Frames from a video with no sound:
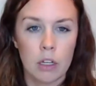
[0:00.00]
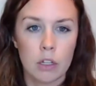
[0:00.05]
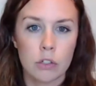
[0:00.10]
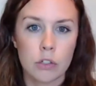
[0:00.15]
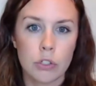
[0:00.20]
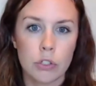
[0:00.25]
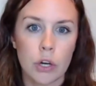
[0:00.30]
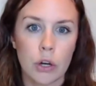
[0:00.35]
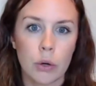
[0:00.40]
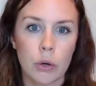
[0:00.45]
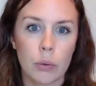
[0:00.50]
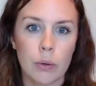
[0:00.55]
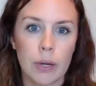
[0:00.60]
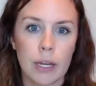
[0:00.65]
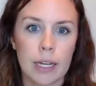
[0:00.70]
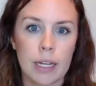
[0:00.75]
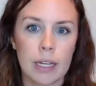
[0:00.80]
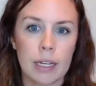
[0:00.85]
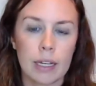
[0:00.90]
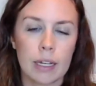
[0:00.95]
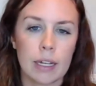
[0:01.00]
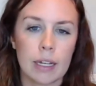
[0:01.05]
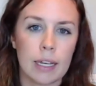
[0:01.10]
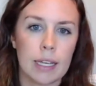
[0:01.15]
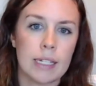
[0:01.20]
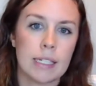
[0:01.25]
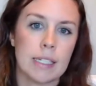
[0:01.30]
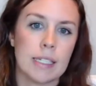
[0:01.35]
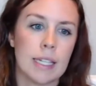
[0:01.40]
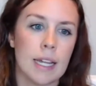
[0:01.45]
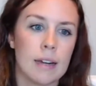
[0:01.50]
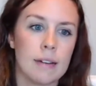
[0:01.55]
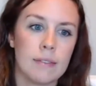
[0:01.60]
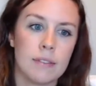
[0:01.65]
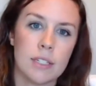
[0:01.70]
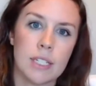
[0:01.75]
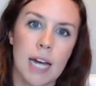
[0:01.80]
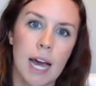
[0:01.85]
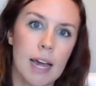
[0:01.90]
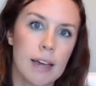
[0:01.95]
So instead
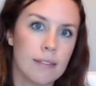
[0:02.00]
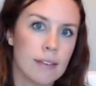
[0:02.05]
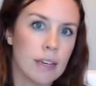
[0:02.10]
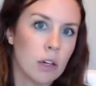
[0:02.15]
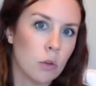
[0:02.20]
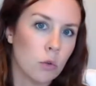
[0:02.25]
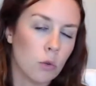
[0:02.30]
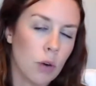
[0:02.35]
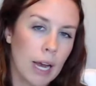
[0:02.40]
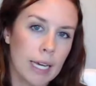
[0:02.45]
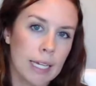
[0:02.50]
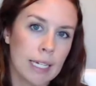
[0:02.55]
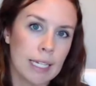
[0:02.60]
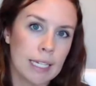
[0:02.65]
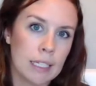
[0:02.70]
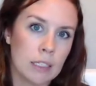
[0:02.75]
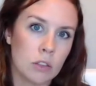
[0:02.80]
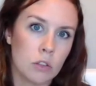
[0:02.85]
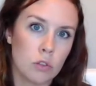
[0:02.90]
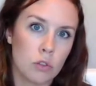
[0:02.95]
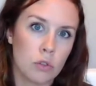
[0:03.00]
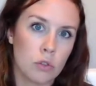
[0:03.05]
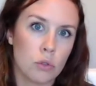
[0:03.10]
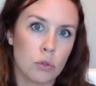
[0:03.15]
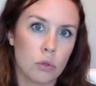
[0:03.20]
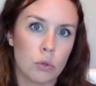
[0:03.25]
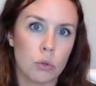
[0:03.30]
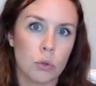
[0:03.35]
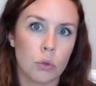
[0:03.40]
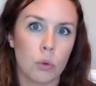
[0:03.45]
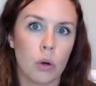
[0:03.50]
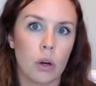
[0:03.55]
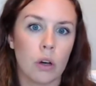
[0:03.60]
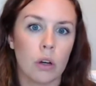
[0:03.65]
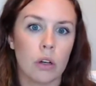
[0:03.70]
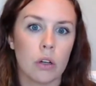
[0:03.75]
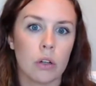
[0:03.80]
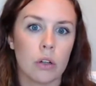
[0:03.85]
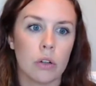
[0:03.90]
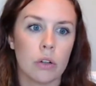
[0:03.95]
of diving right into
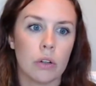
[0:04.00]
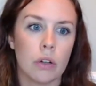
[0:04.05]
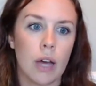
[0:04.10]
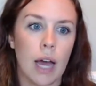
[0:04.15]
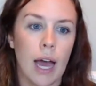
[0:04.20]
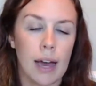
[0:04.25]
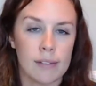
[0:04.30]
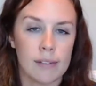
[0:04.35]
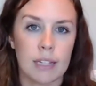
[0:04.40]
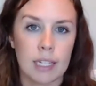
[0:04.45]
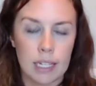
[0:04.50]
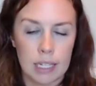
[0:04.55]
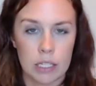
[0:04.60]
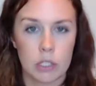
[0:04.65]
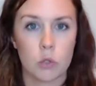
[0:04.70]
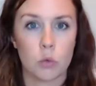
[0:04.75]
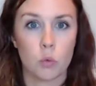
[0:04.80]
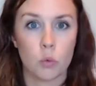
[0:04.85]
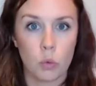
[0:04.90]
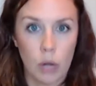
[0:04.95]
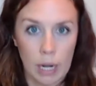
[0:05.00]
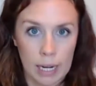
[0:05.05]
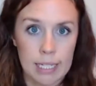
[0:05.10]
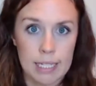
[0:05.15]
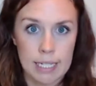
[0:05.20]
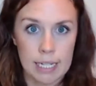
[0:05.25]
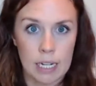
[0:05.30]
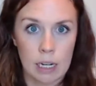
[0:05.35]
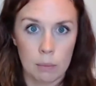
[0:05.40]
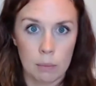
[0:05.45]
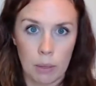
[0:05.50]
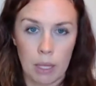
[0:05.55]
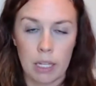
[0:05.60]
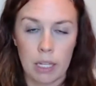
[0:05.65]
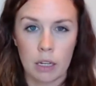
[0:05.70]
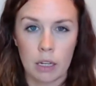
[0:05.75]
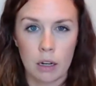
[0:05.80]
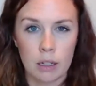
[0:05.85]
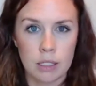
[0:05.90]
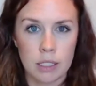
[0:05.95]
having kids write an
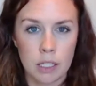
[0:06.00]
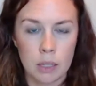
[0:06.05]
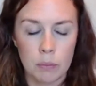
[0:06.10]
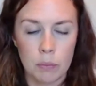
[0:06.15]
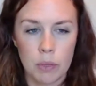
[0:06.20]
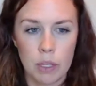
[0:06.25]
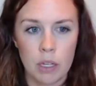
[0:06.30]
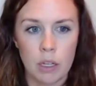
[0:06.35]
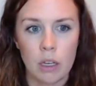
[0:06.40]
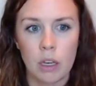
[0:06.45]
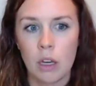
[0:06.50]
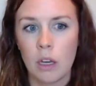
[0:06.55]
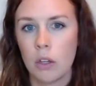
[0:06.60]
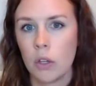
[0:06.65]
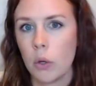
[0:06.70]
opinion on something,